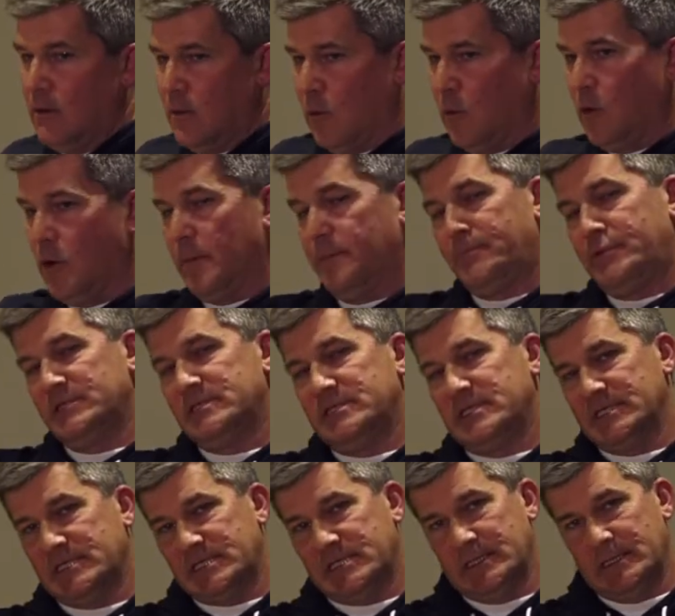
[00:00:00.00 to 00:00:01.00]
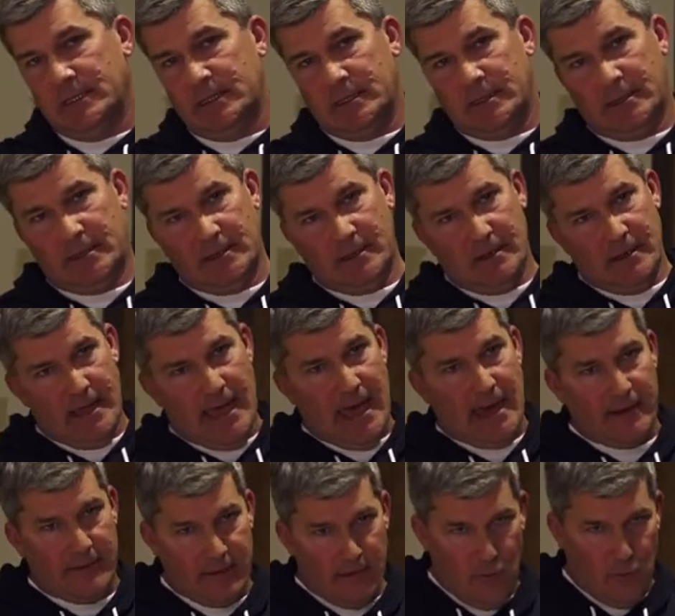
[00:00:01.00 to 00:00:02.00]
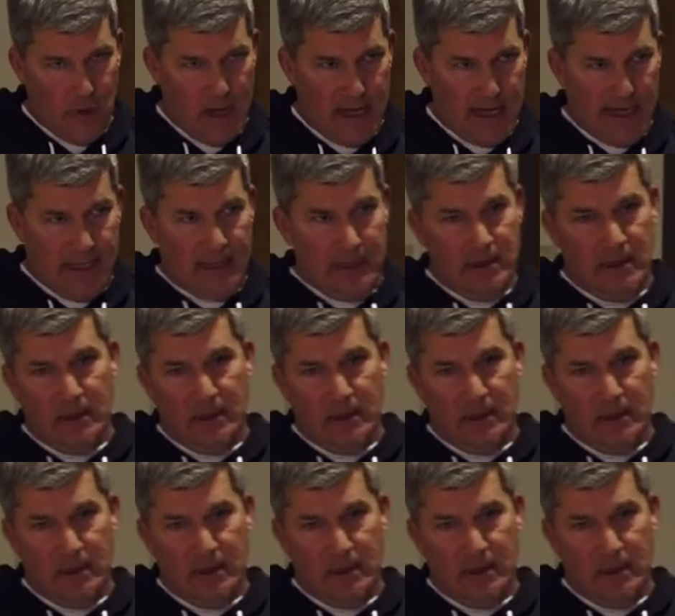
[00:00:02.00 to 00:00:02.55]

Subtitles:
or positioned out of the way.